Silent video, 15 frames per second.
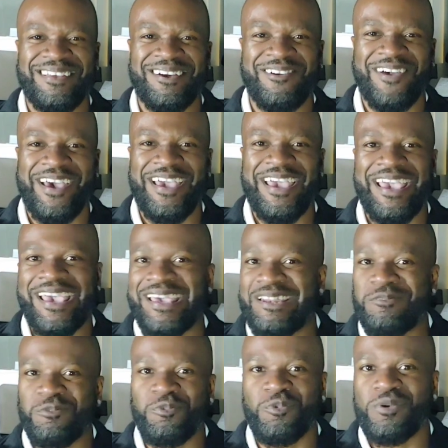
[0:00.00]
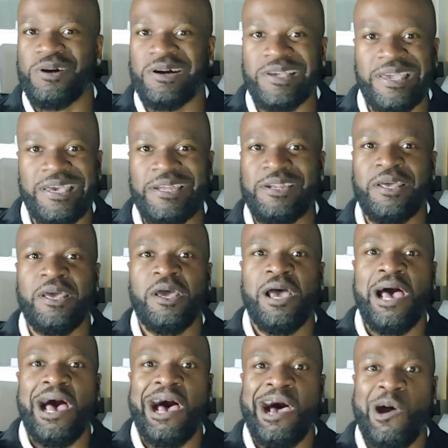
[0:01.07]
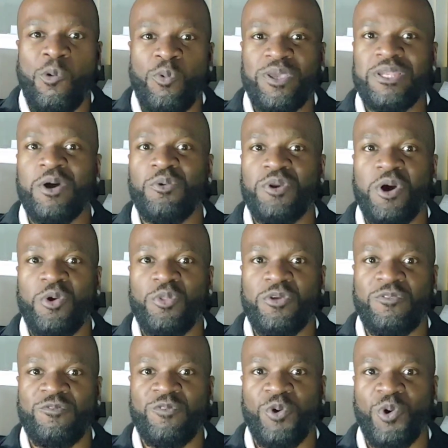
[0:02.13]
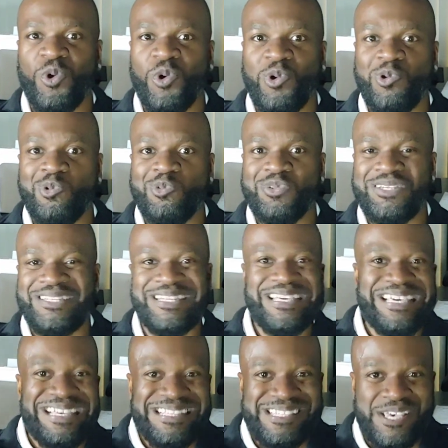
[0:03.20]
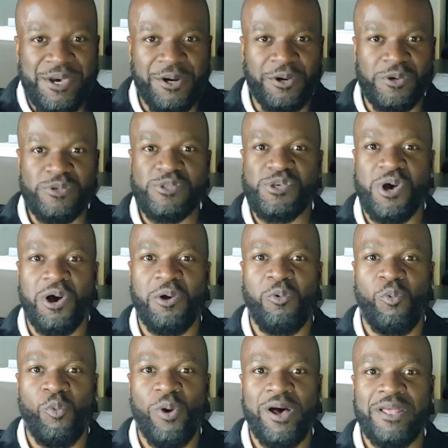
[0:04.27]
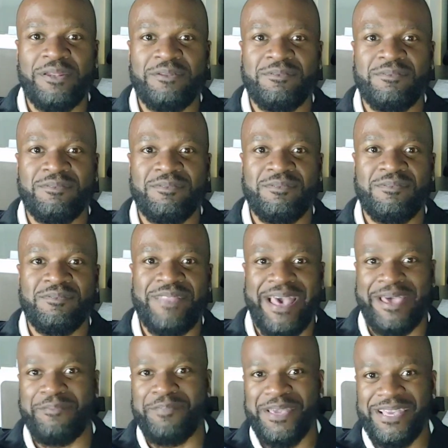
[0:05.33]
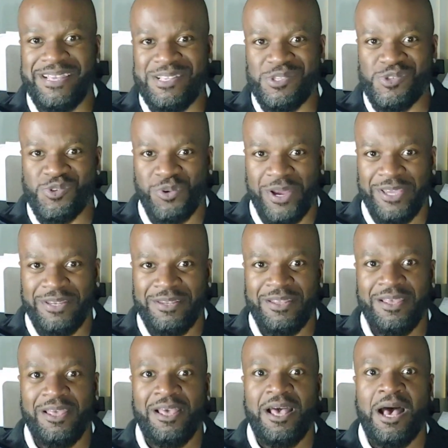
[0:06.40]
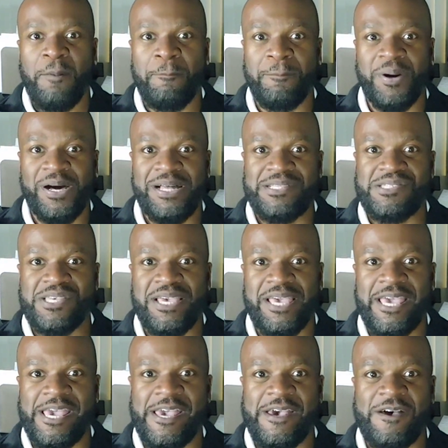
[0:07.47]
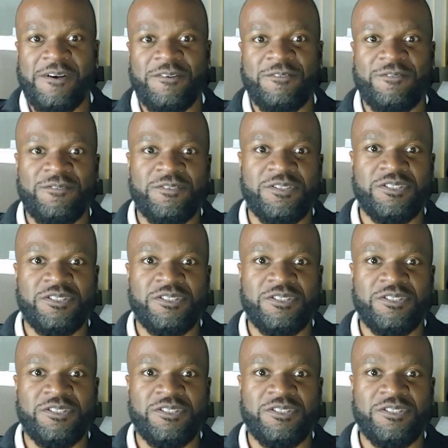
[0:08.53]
okay, and again, we don't know the full details on what that means, right? But if